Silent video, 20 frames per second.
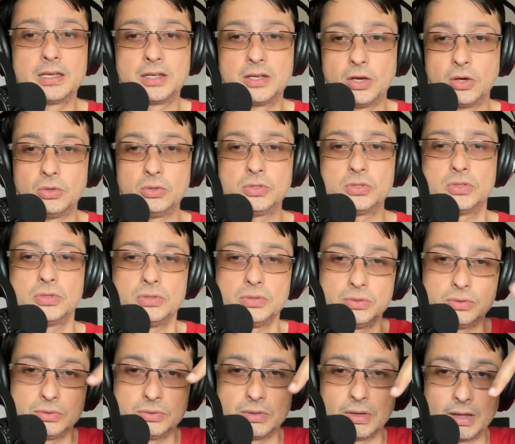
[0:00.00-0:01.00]
go
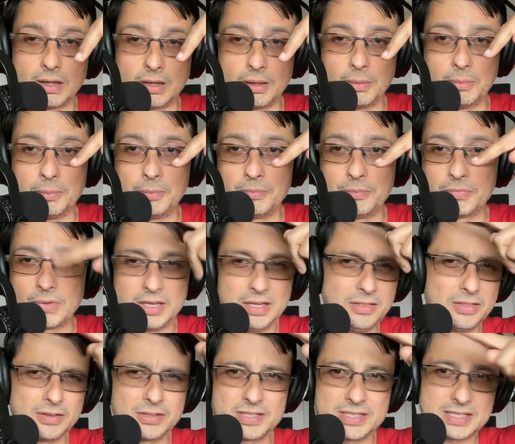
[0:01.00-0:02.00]
to
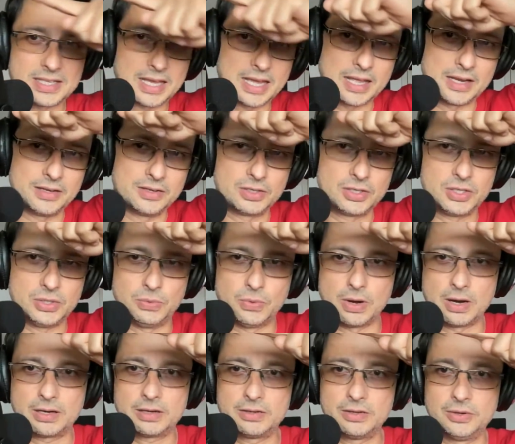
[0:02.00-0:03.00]
either scan the
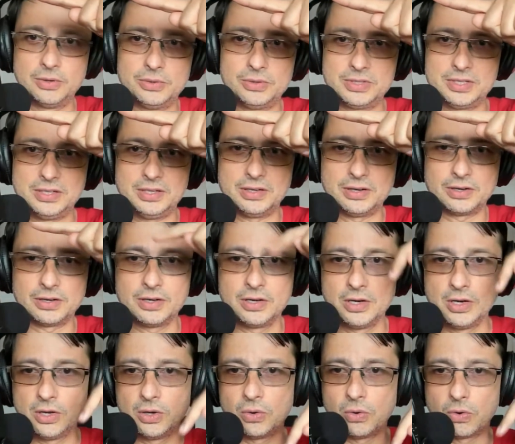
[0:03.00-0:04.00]
QR code here
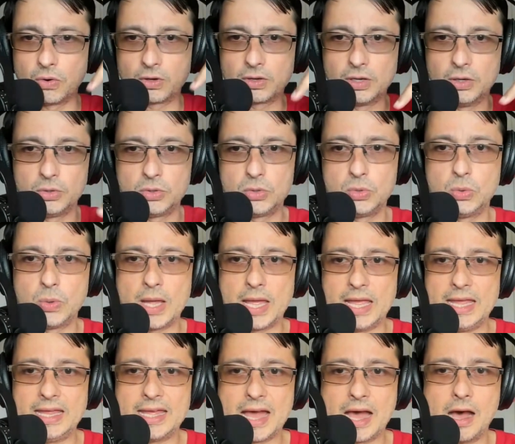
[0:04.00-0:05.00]
or go to
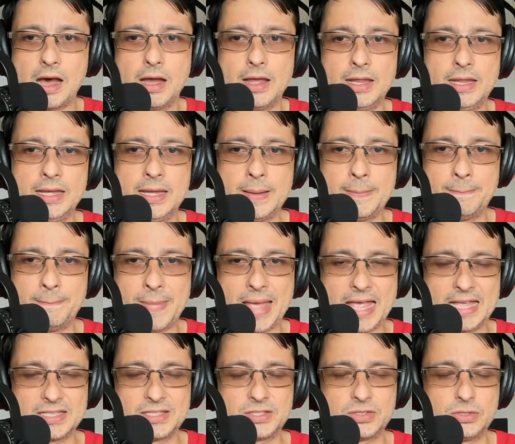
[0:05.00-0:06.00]

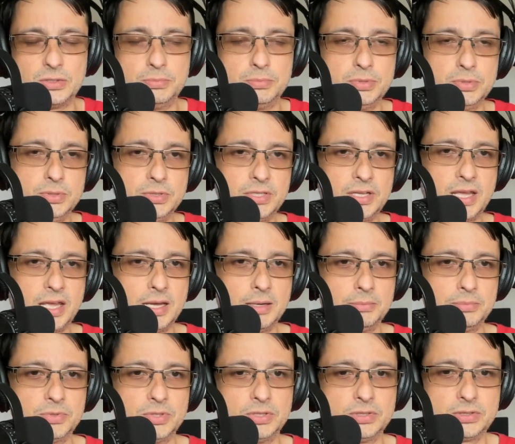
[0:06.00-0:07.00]

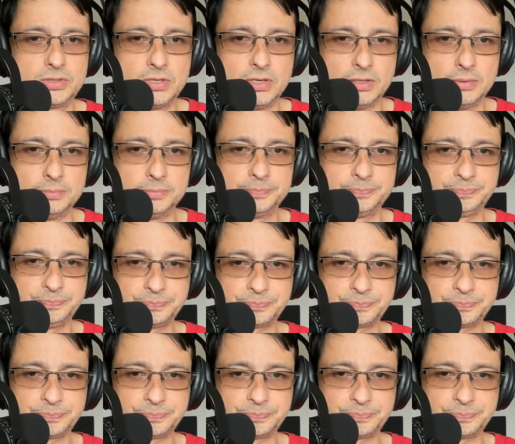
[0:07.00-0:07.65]
AImasterbootcamp.com.